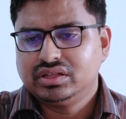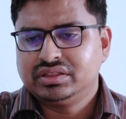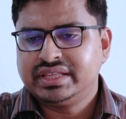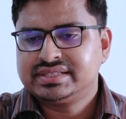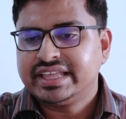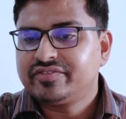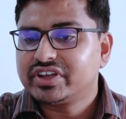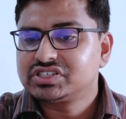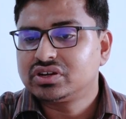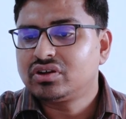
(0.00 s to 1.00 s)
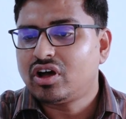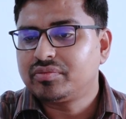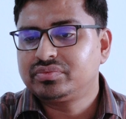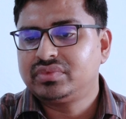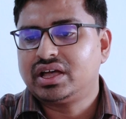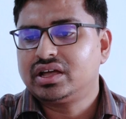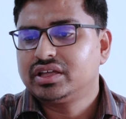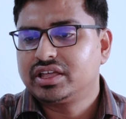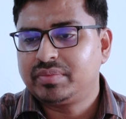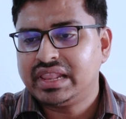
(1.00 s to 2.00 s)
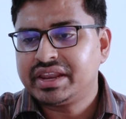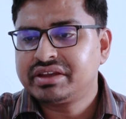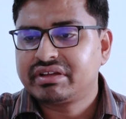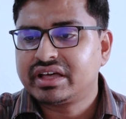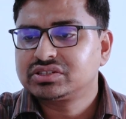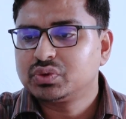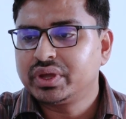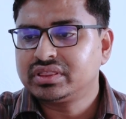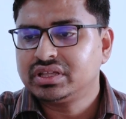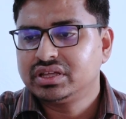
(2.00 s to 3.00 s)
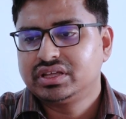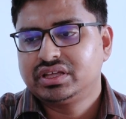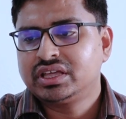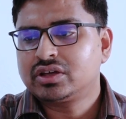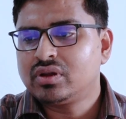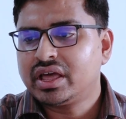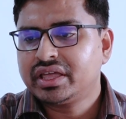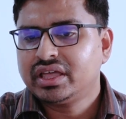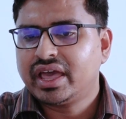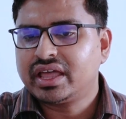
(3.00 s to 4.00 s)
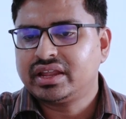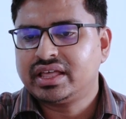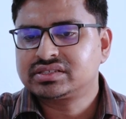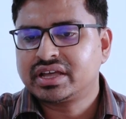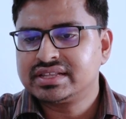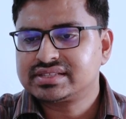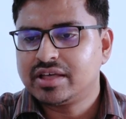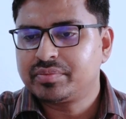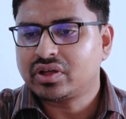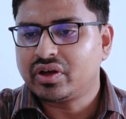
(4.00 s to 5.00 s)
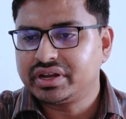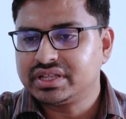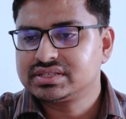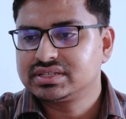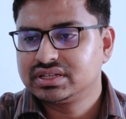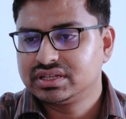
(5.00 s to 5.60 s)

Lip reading: These infection of the biliary tract with E. coli and Ascaris lumbricoides,